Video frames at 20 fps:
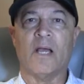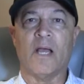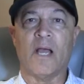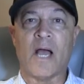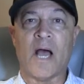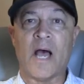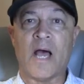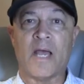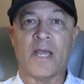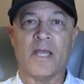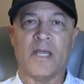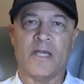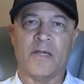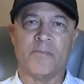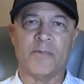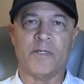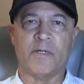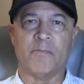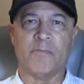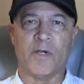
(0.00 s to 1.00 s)
I
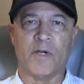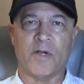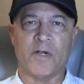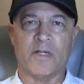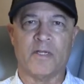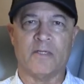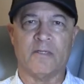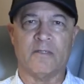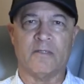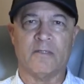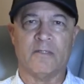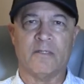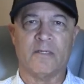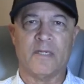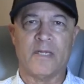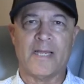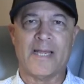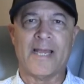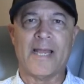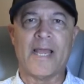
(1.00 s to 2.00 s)
am an American
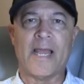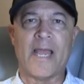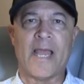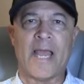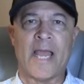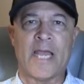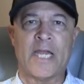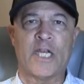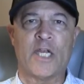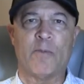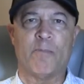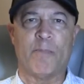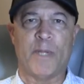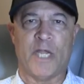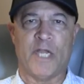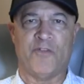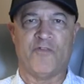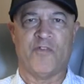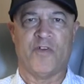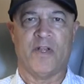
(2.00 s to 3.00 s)
and a
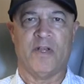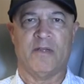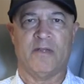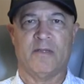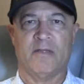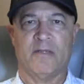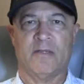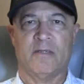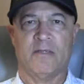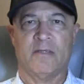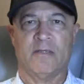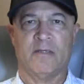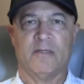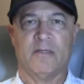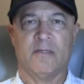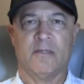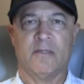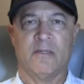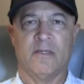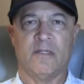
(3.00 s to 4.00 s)
patriot,
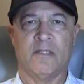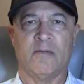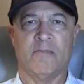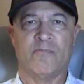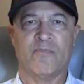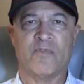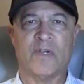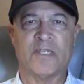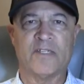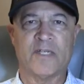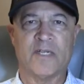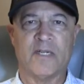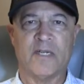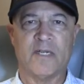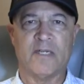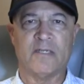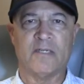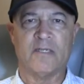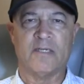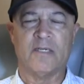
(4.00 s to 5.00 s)
and the
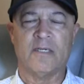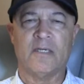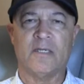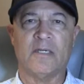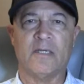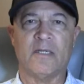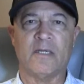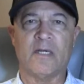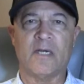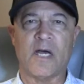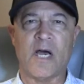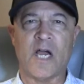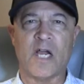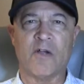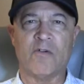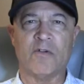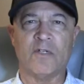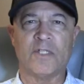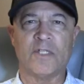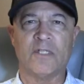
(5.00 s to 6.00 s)
President and
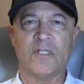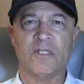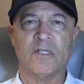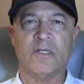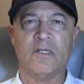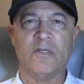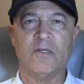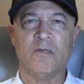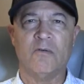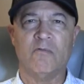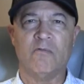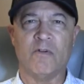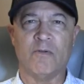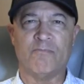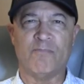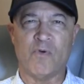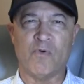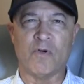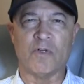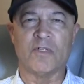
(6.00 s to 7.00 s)
Congress
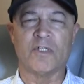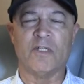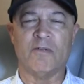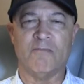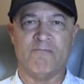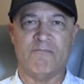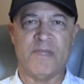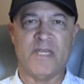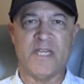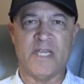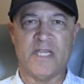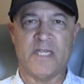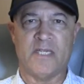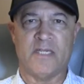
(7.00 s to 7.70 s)
report to me.